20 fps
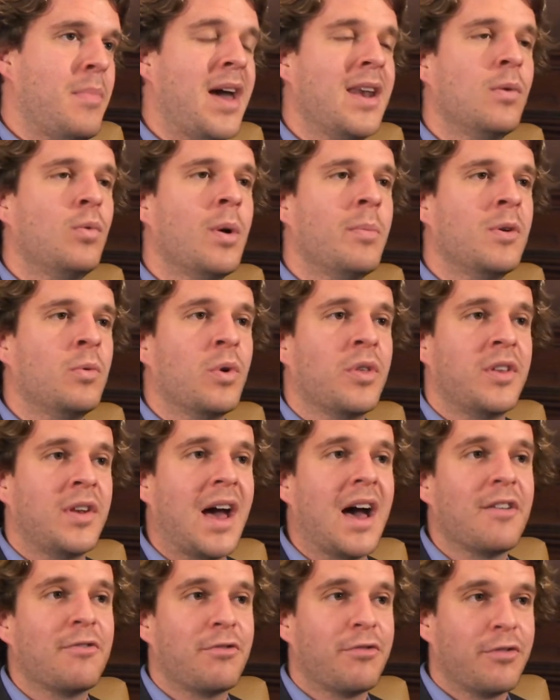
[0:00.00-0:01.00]
men and women
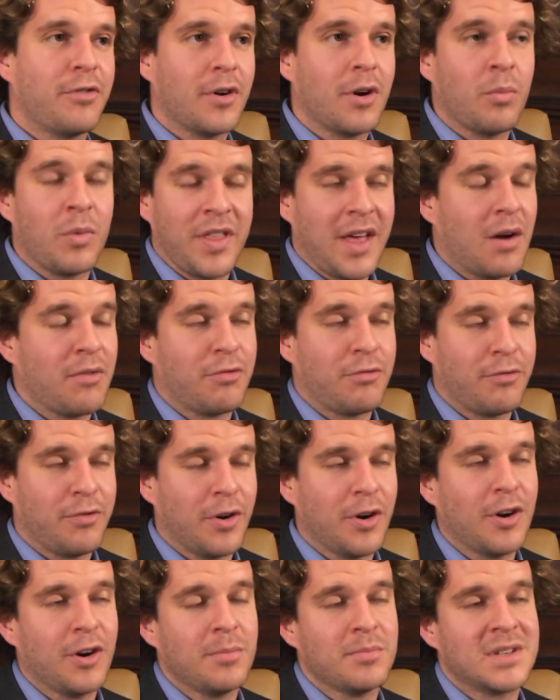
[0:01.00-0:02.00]
without
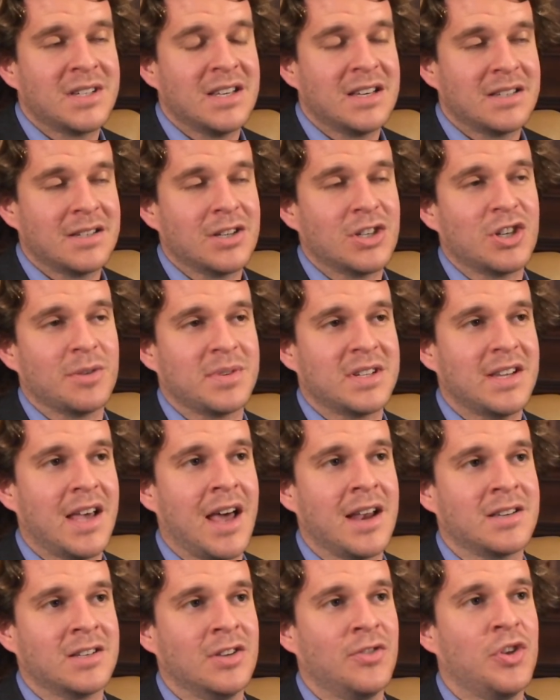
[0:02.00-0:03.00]
firm citizenship
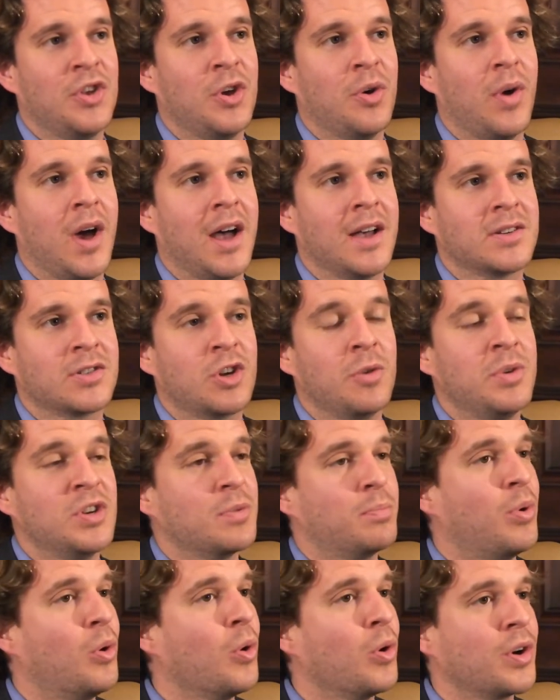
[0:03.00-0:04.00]
status in the US could be
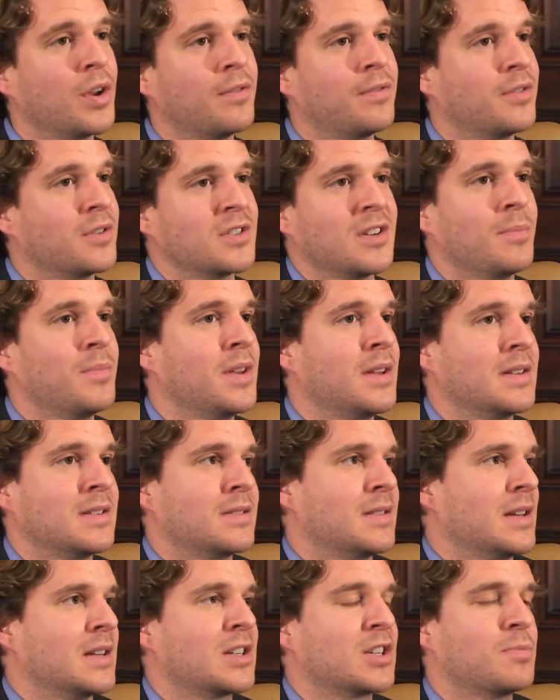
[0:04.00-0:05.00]
deported for something
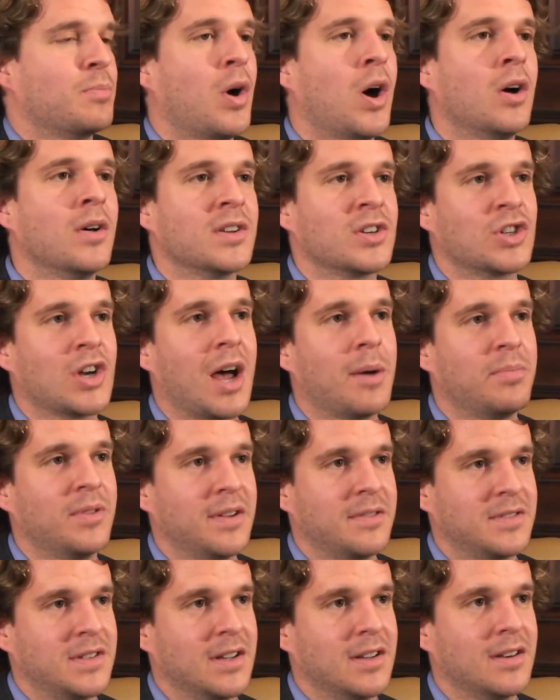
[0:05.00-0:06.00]
as small as
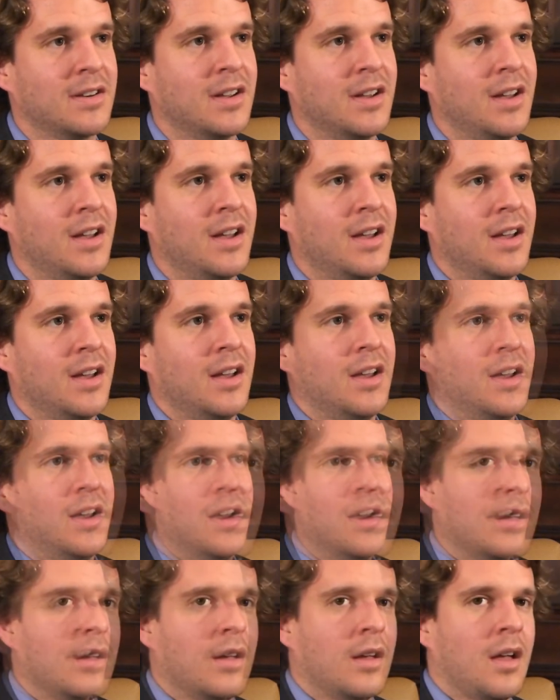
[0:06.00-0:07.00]
shoplifting.
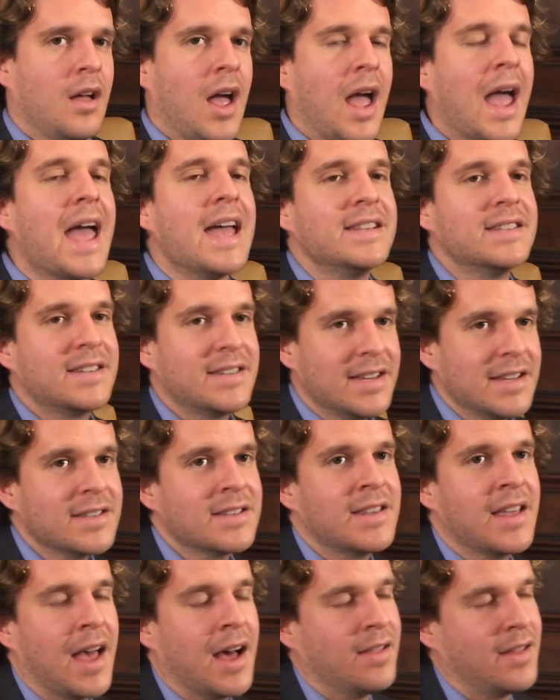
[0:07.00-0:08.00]
And
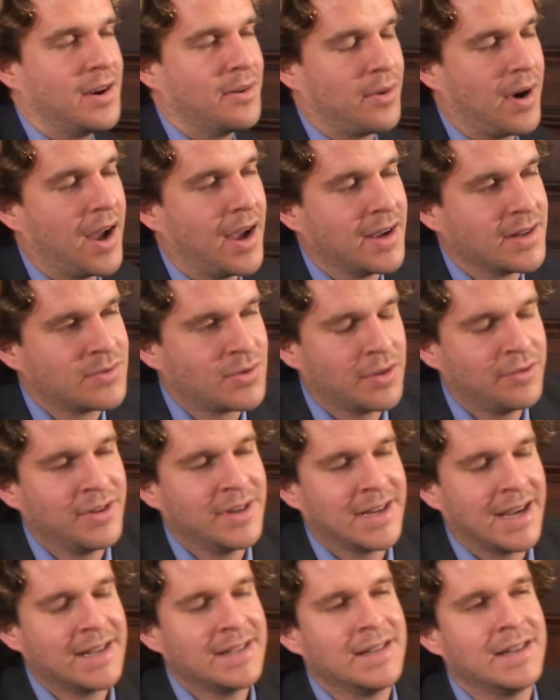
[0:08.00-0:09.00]
since the LA riots,
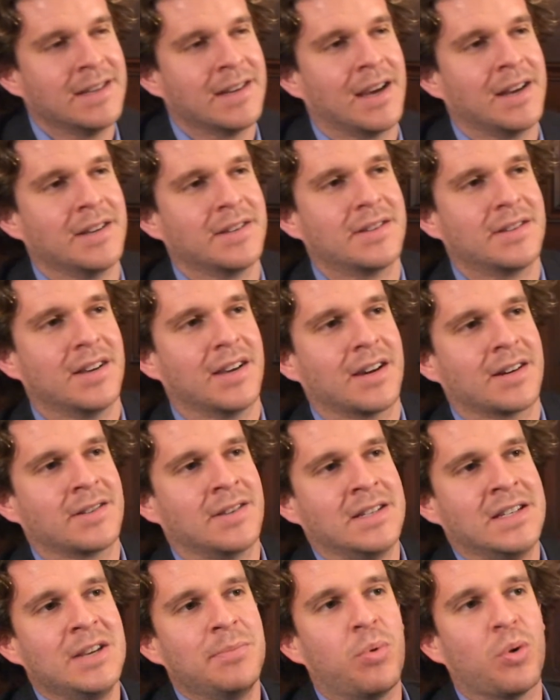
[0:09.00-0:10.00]
roughly
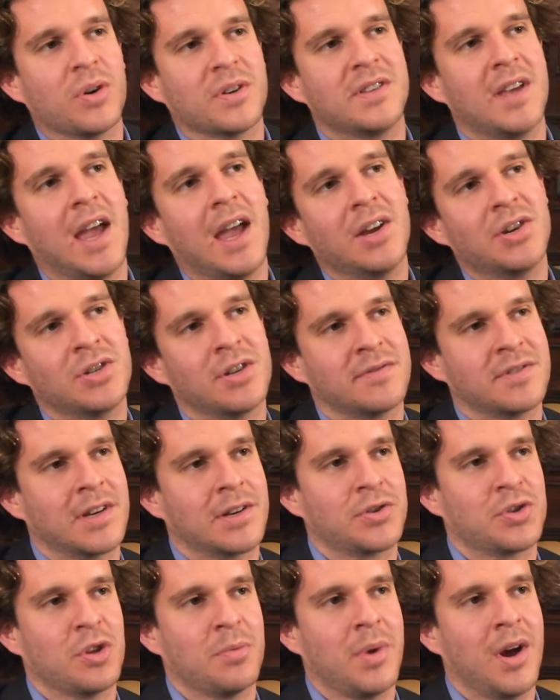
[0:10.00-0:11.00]
1996, the deportation of
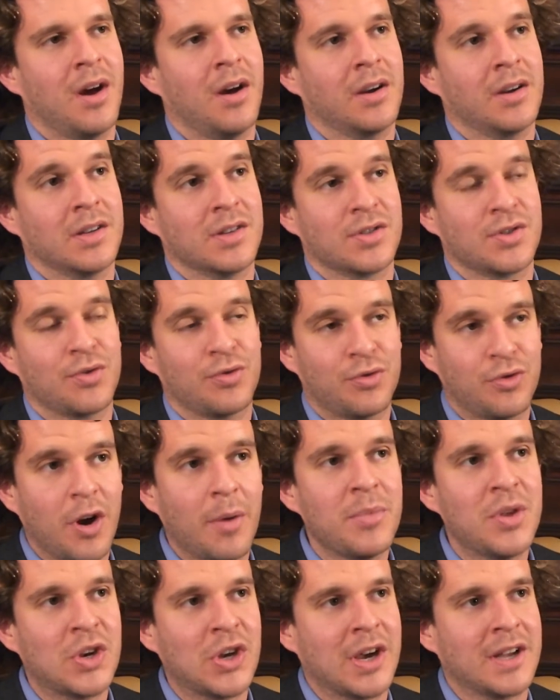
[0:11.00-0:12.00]
Central Americans
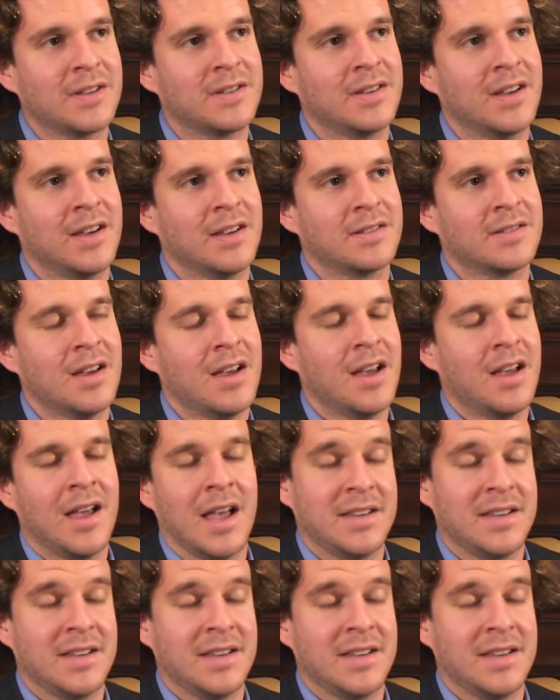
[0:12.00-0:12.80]
from the United States